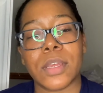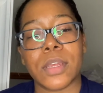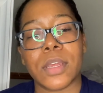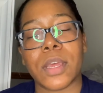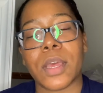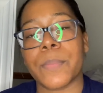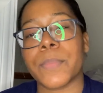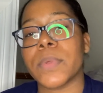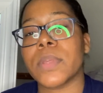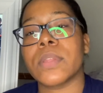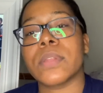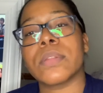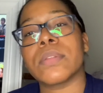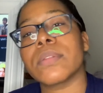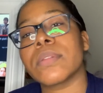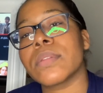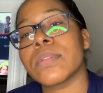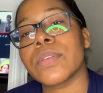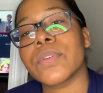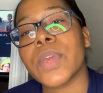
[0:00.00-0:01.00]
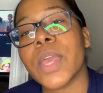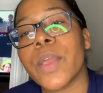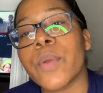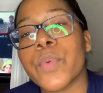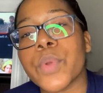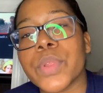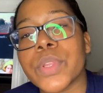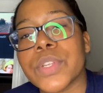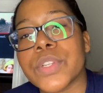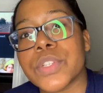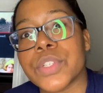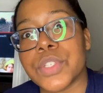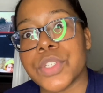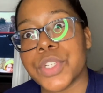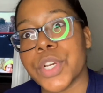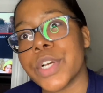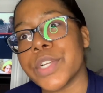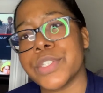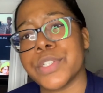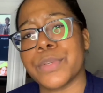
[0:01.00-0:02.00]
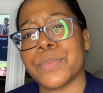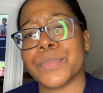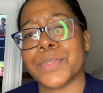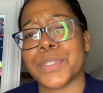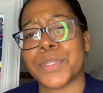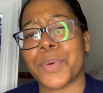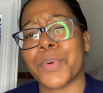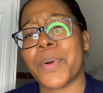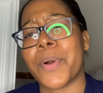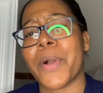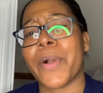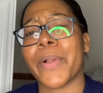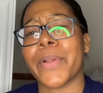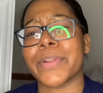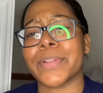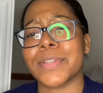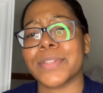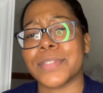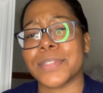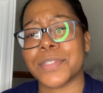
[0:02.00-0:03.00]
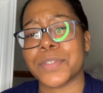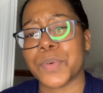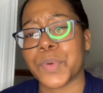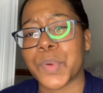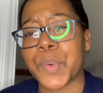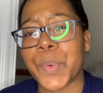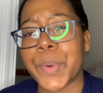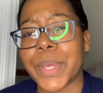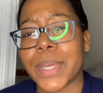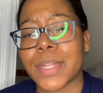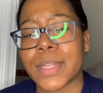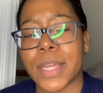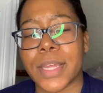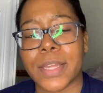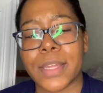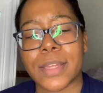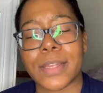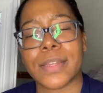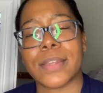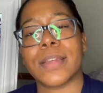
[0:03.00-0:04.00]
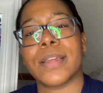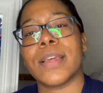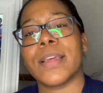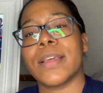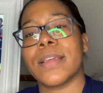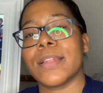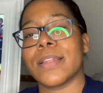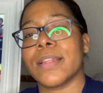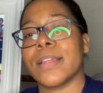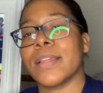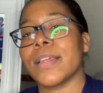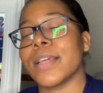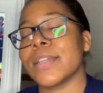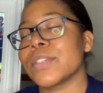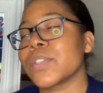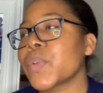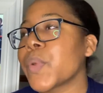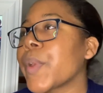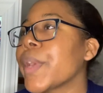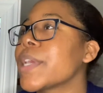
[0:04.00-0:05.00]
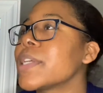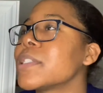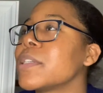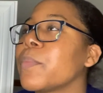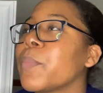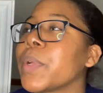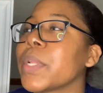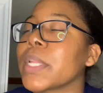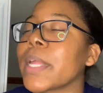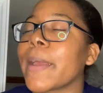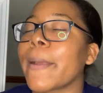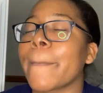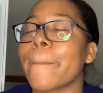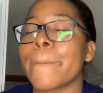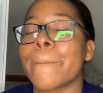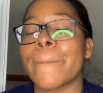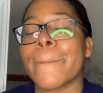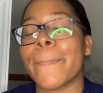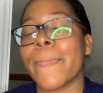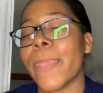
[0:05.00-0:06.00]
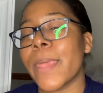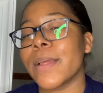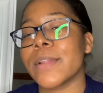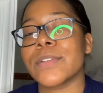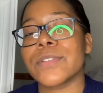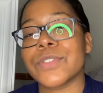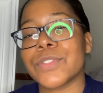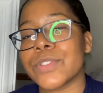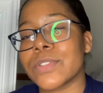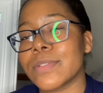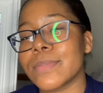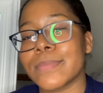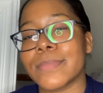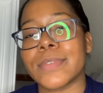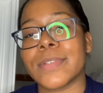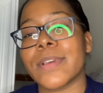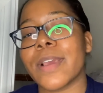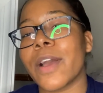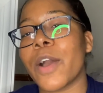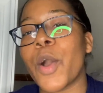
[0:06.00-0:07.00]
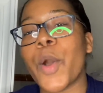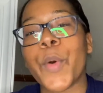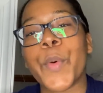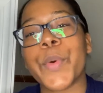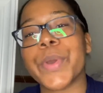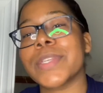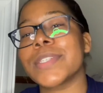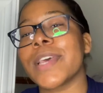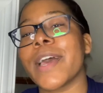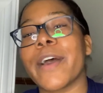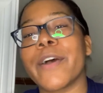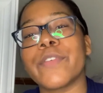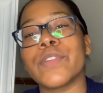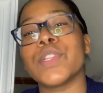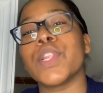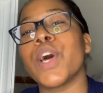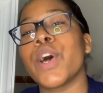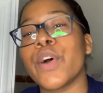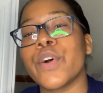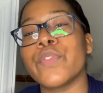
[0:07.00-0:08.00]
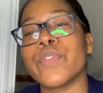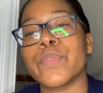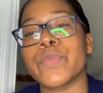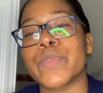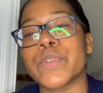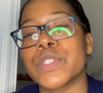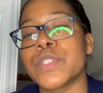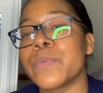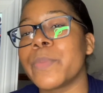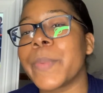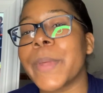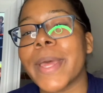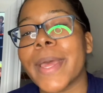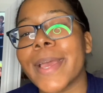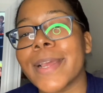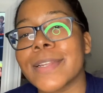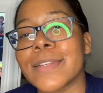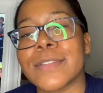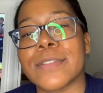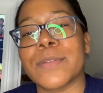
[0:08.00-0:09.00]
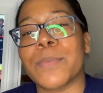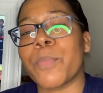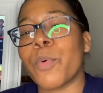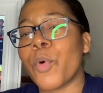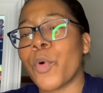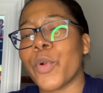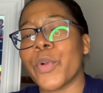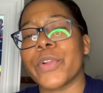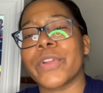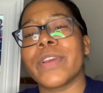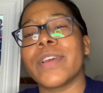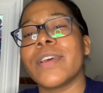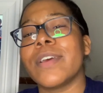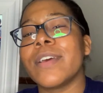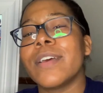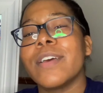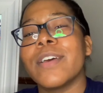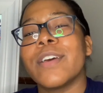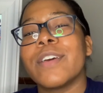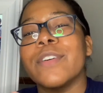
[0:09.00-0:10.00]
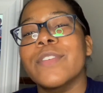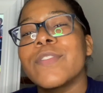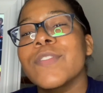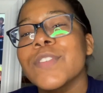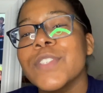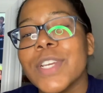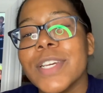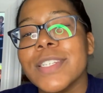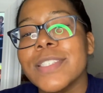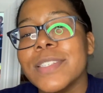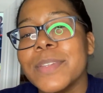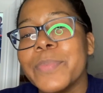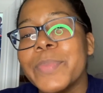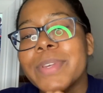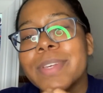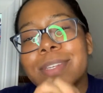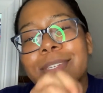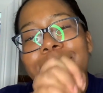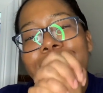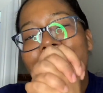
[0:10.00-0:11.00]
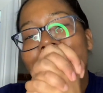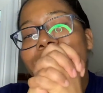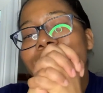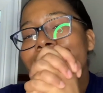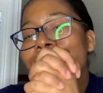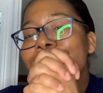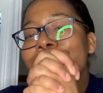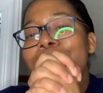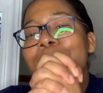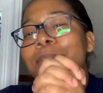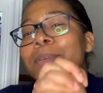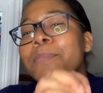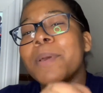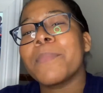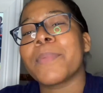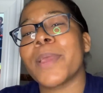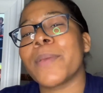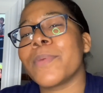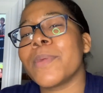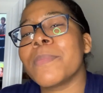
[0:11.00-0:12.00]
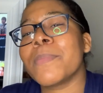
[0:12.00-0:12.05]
I mean, you can't really judge him so hard and so quick like that's crazy, but like I always have love and respect and support with Justin because you're my baby.